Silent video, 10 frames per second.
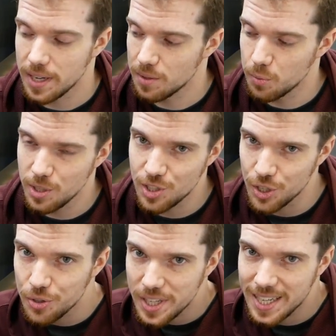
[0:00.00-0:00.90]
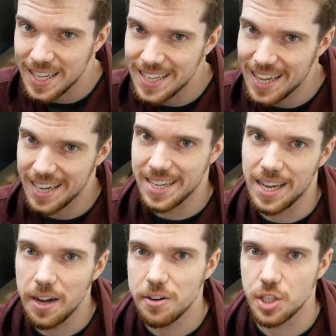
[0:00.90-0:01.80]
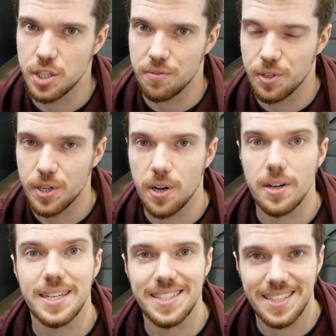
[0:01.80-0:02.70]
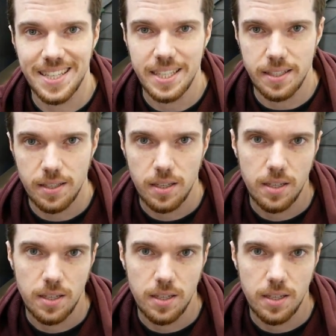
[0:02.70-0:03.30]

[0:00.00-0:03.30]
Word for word: and will turn the kinetic energy of the car into heat,